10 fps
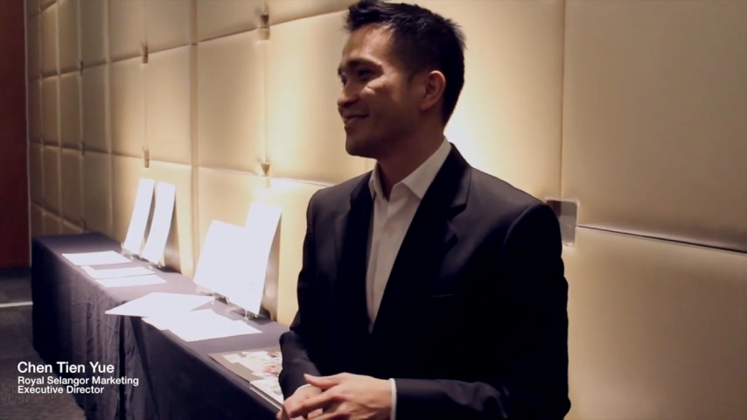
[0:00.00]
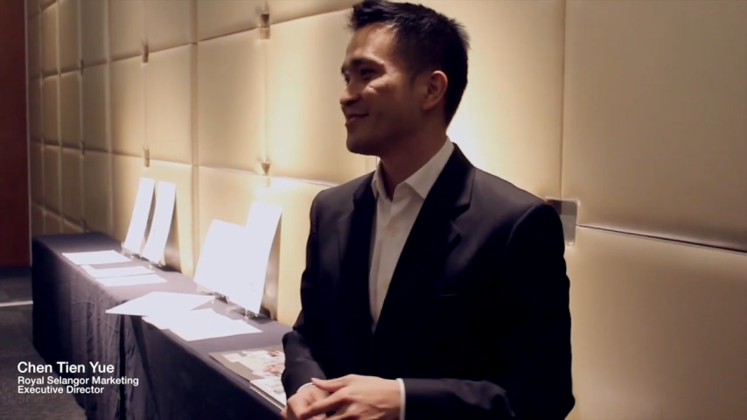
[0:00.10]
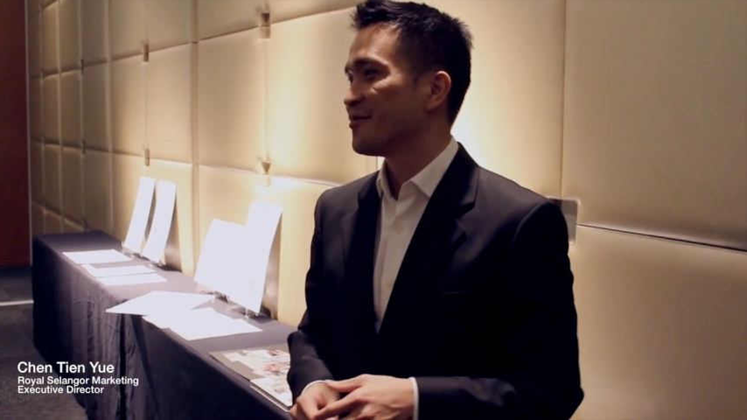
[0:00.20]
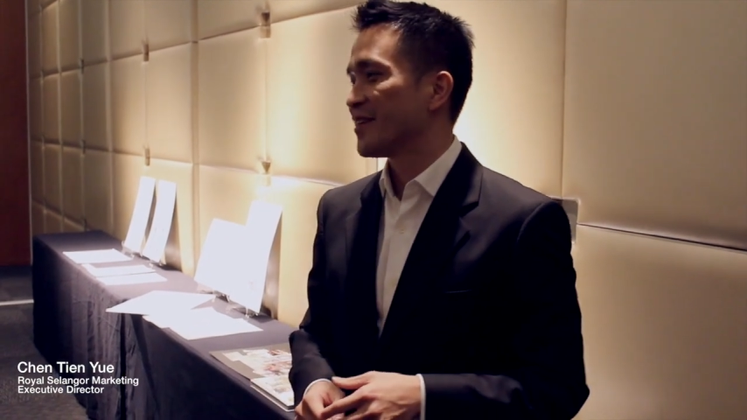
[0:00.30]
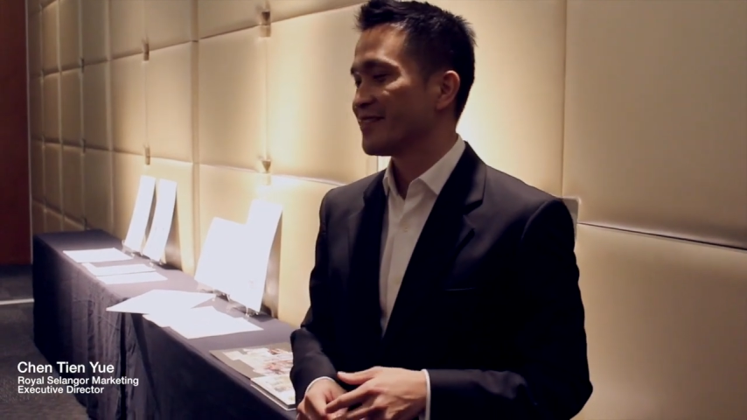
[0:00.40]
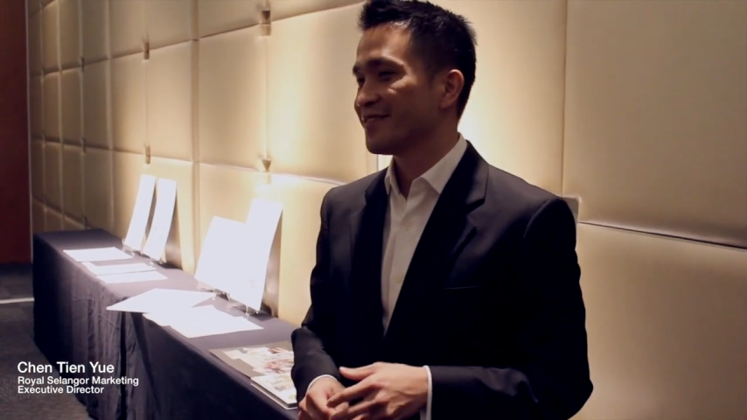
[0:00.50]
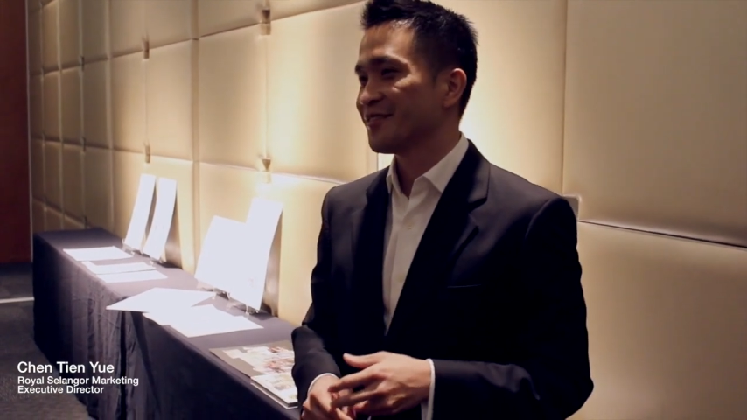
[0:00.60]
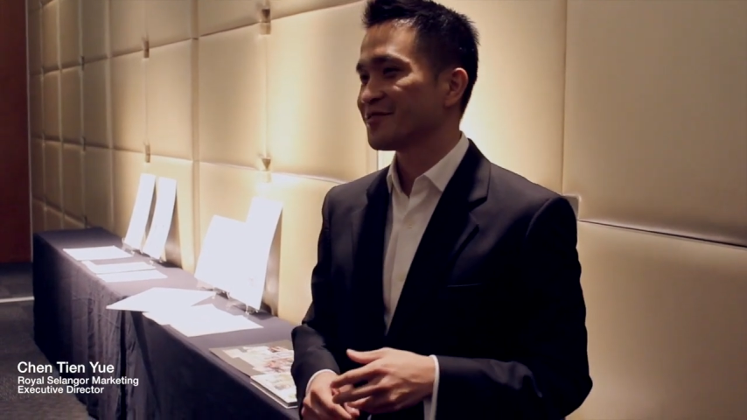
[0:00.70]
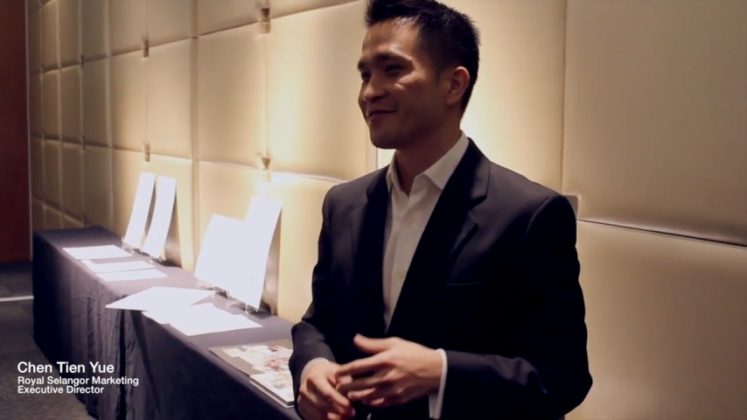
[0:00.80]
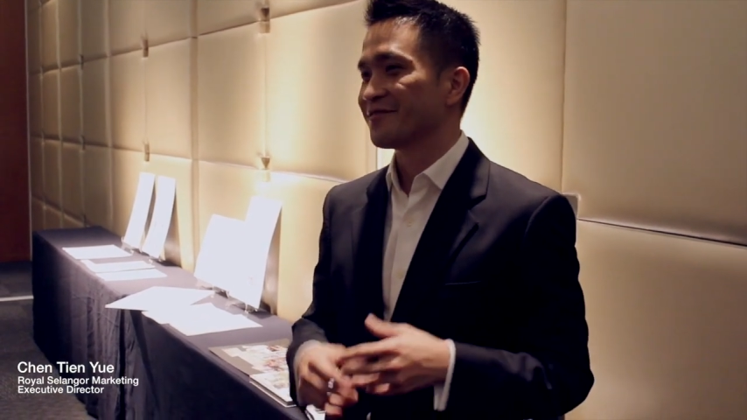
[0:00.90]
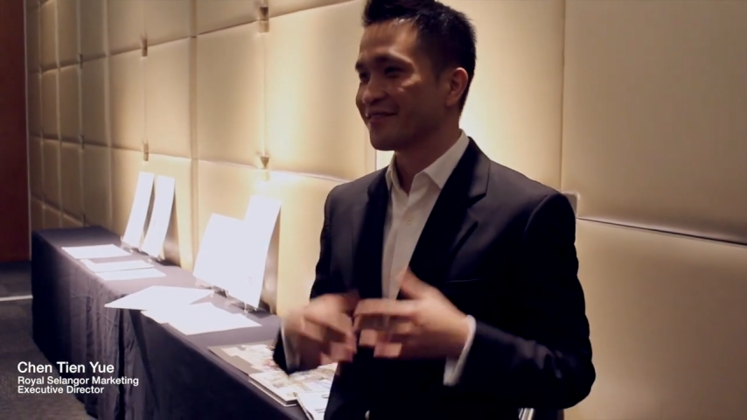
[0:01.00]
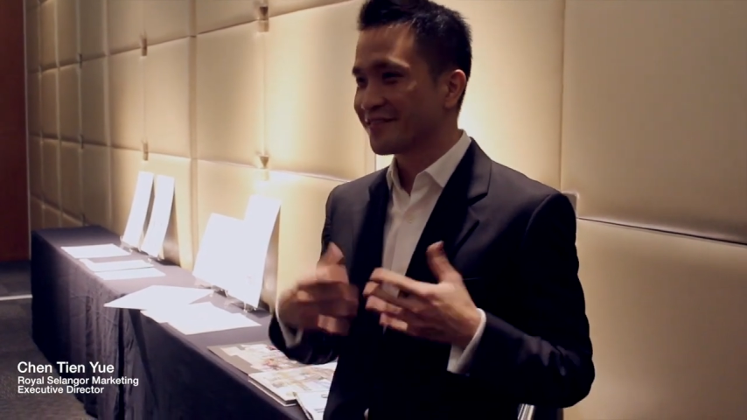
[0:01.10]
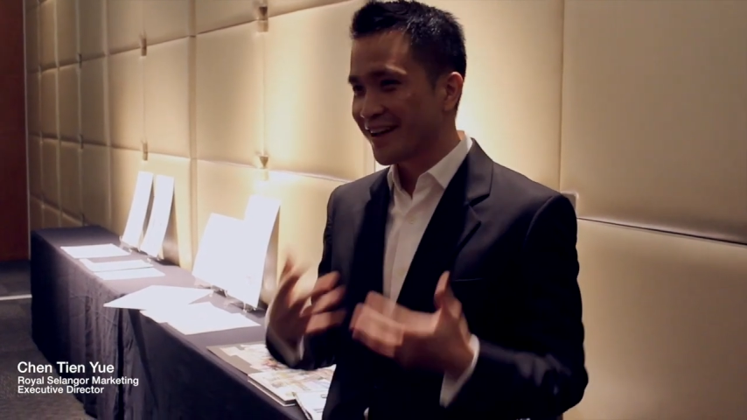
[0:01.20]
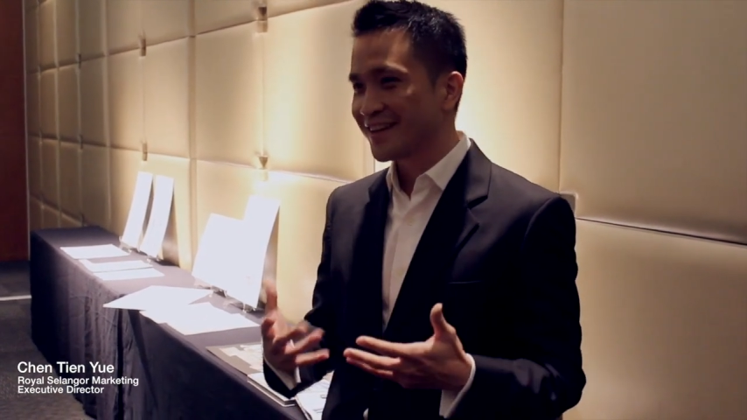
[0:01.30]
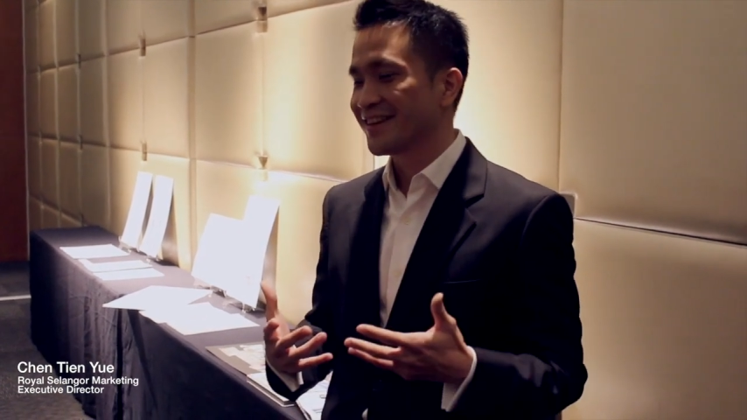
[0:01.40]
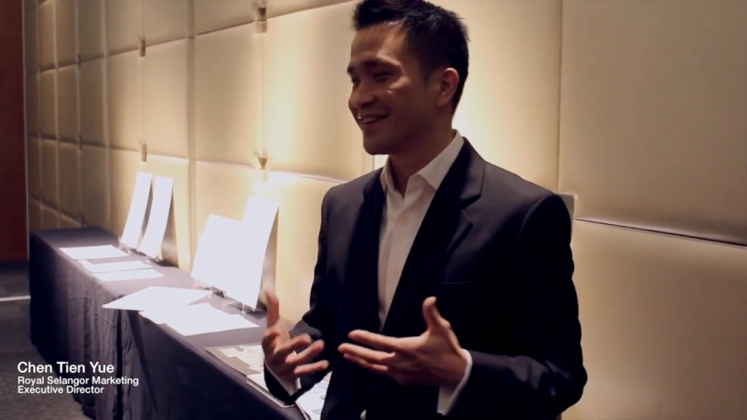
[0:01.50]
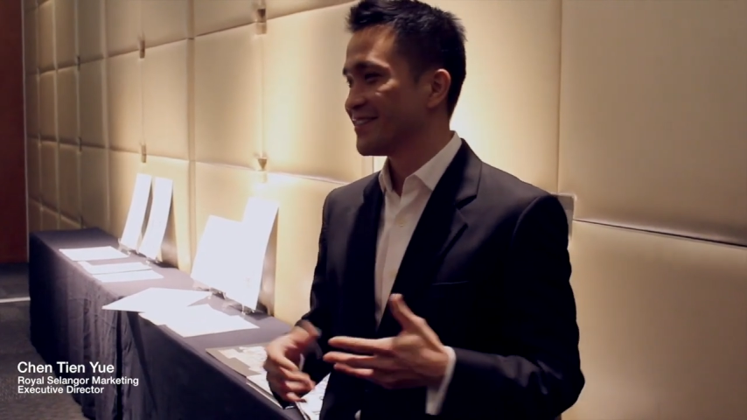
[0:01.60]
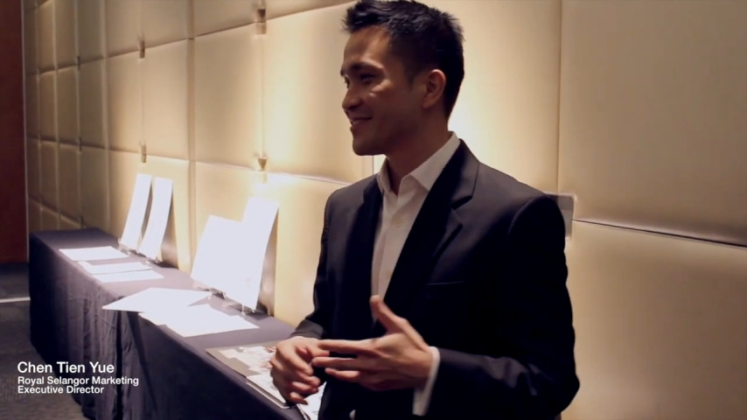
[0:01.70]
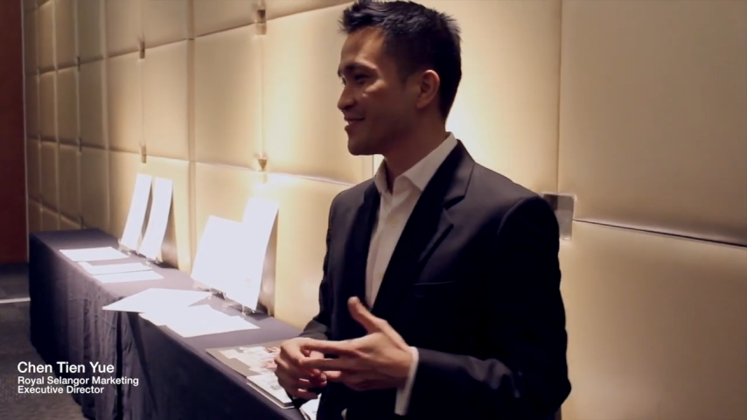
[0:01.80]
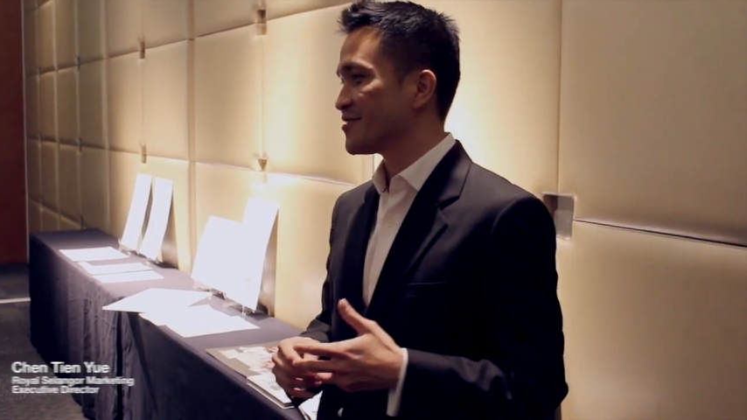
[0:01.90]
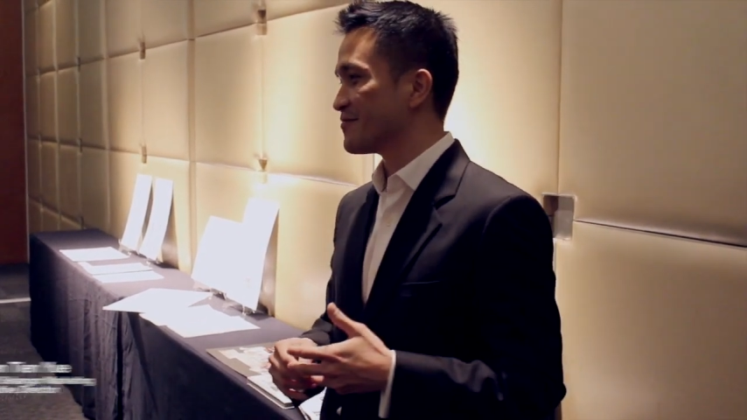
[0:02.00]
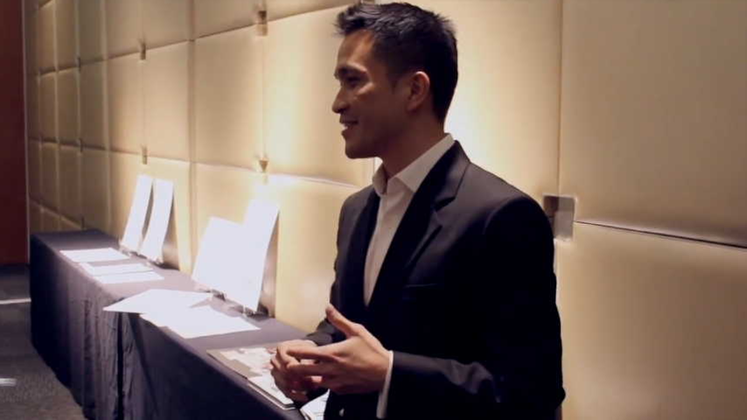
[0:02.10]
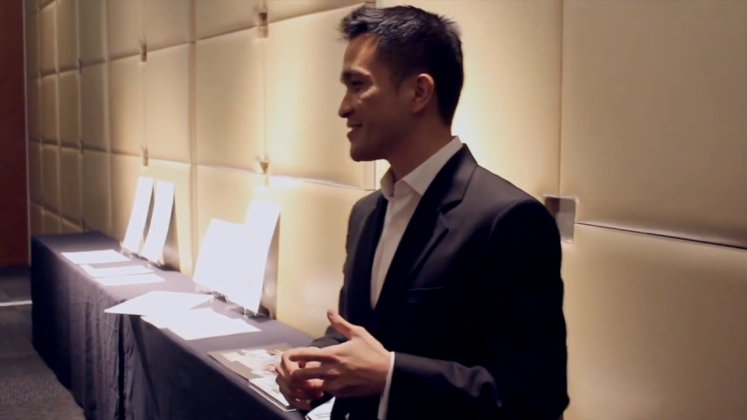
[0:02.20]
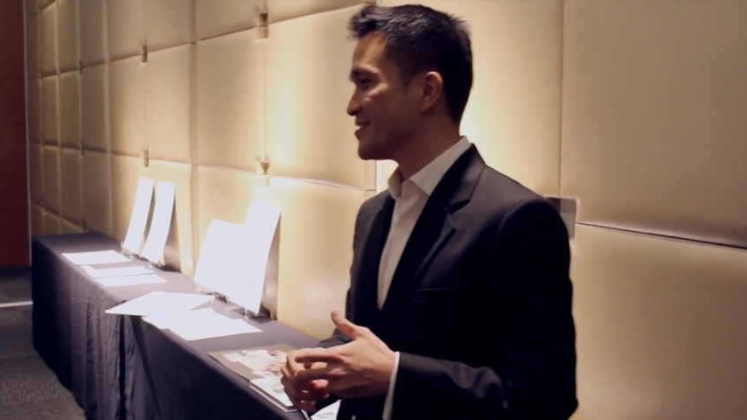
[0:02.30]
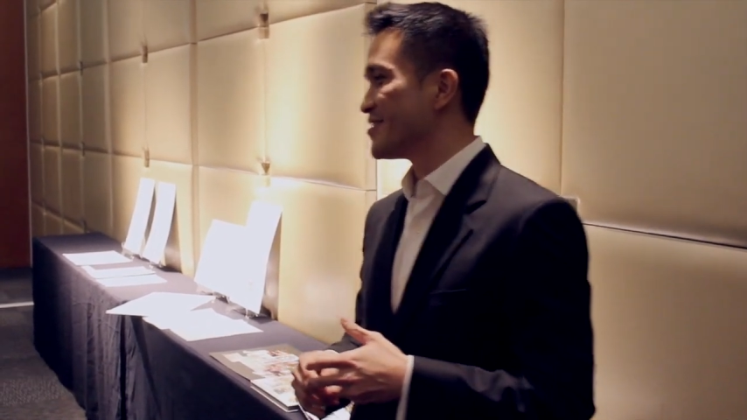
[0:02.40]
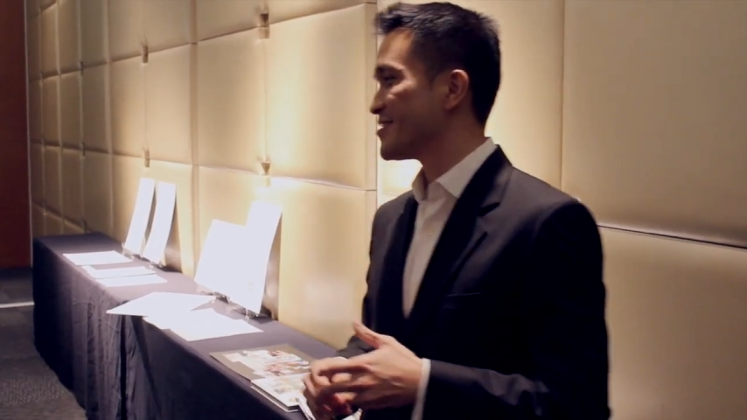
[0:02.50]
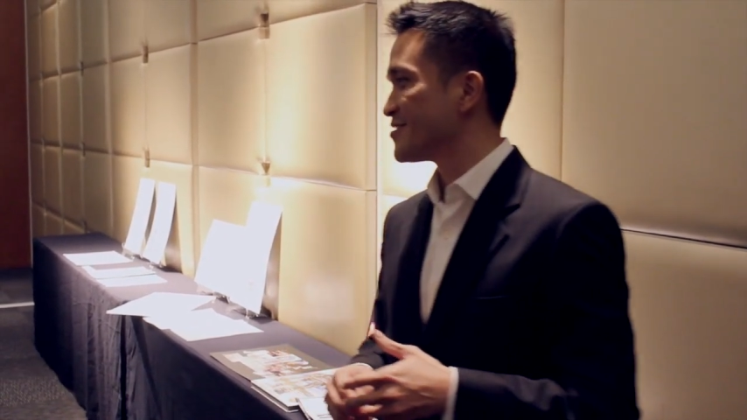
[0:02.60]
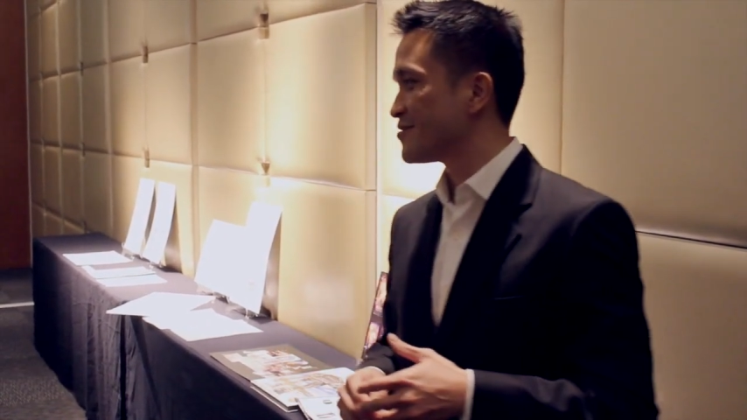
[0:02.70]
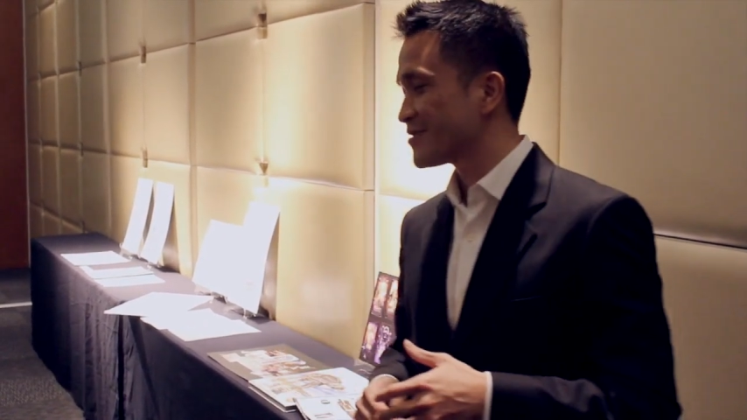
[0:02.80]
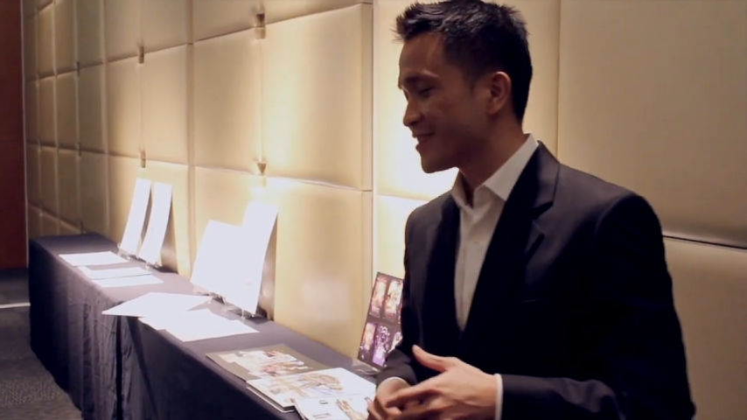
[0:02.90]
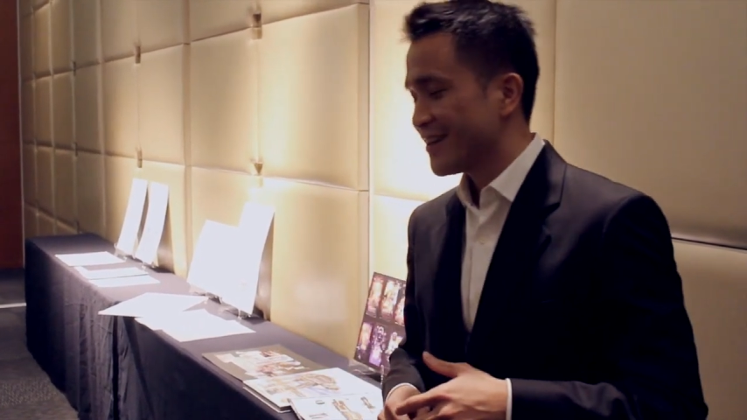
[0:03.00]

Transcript: So we had lots of great ideas, lots of great suggestions.